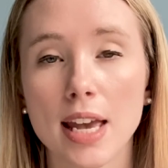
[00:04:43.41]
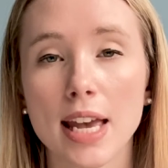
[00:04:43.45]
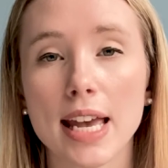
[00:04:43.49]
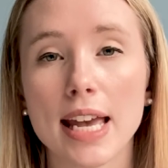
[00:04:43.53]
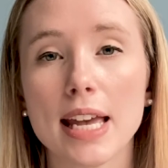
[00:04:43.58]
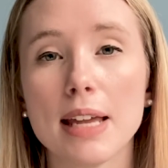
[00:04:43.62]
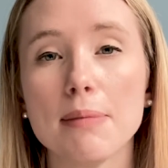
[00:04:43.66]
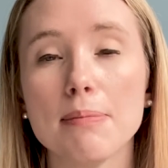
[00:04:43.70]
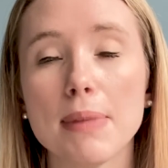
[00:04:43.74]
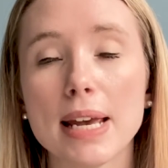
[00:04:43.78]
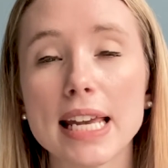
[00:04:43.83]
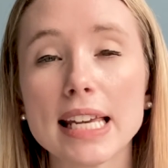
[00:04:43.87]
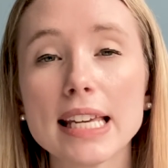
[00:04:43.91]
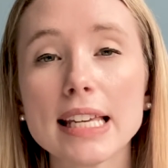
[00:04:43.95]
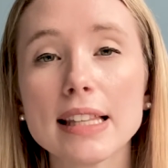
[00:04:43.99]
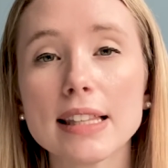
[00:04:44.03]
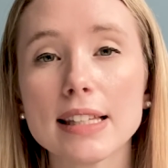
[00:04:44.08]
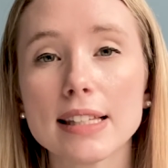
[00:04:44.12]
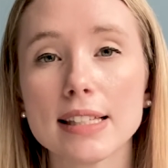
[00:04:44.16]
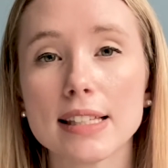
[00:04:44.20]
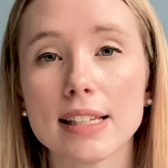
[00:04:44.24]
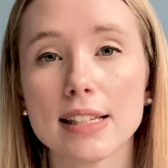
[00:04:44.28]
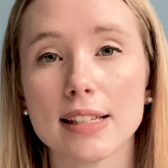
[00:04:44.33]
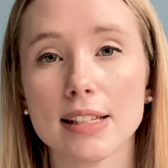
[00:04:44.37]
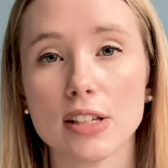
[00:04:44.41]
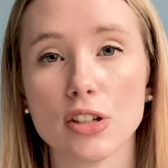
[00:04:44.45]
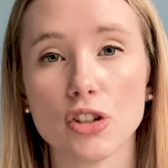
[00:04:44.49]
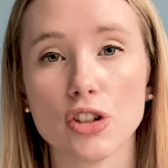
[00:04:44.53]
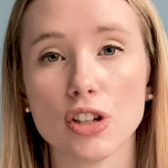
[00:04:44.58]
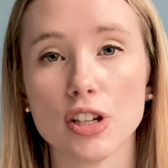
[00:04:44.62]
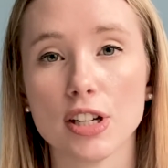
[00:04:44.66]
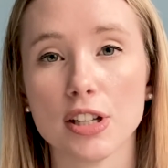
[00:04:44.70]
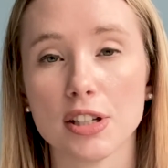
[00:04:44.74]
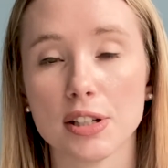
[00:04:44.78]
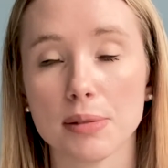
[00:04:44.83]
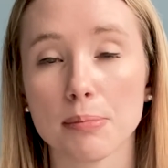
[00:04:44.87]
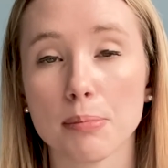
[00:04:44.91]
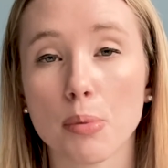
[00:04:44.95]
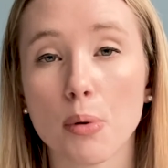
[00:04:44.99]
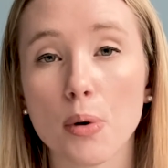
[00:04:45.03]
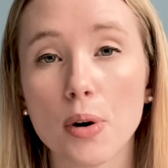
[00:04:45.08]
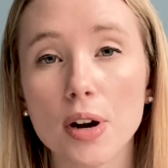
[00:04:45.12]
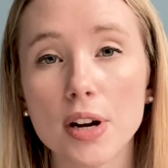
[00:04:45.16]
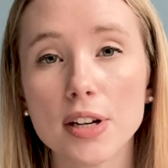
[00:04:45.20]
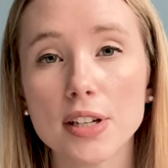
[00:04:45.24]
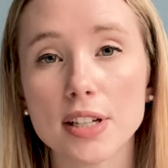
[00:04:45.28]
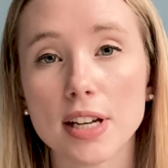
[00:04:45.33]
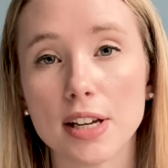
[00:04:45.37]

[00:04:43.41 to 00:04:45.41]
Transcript: In making this decision, it's important to